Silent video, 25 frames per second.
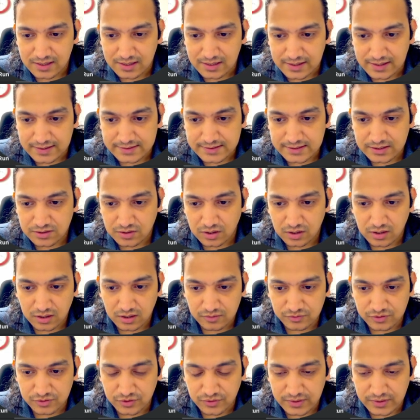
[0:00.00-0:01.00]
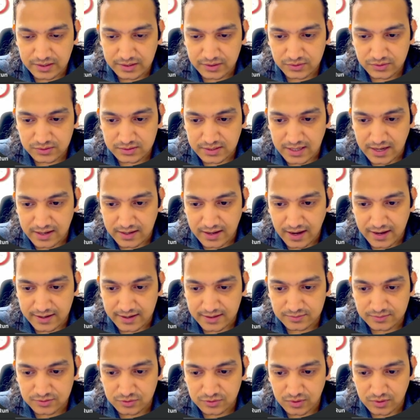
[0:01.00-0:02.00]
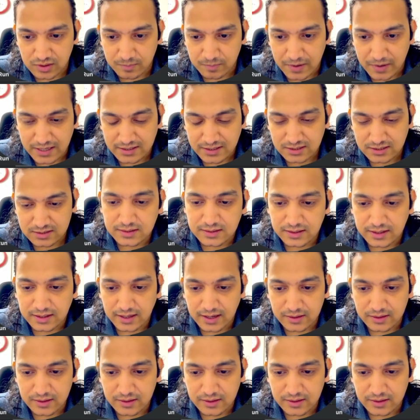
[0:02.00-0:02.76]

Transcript: LazyColumn we will use and items we will pass,